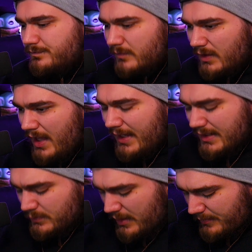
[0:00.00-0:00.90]
I
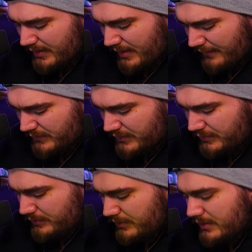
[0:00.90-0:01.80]
guess what I'm going to have to
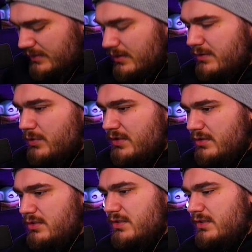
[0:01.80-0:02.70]
do is let's
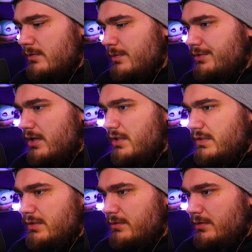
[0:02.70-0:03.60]
research to see what we draw into.